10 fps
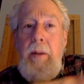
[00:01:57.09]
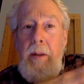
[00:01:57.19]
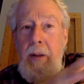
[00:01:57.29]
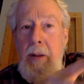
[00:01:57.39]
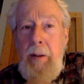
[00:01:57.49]

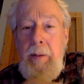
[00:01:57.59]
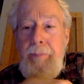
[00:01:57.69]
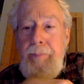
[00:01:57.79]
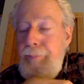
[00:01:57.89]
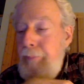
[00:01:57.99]

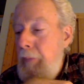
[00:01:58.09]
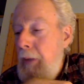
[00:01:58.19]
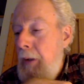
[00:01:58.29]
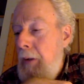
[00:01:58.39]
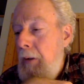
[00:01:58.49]
Um,
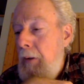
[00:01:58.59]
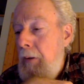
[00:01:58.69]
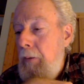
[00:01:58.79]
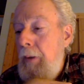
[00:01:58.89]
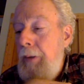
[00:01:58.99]

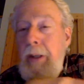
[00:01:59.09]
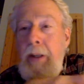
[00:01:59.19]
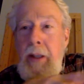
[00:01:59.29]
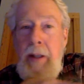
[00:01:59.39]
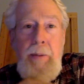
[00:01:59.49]
One thing
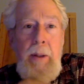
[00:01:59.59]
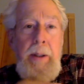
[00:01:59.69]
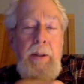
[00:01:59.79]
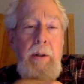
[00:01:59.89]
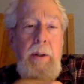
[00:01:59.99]
that I
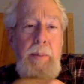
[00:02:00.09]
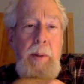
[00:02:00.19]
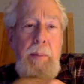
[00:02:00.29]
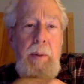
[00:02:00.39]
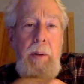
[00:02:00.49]
really encourage
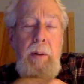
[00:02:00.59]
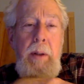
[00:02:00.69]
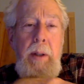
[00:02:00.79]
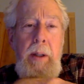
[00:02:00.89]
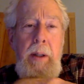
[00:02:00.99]
people
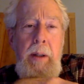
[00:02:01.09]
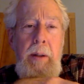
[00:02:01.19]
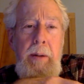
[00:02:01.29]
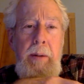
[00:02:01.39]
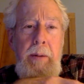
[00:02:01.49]

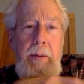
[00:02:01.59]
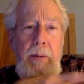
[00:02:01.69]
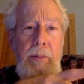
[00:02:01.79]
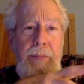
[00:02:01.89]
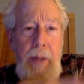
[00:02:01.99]

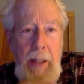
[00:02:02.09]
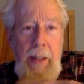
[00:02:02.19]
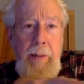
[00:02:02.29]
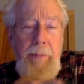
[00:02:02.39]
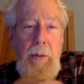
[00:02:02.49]
to
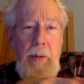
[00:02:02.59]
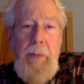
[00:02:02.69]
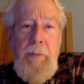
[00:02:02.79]
find if they're looking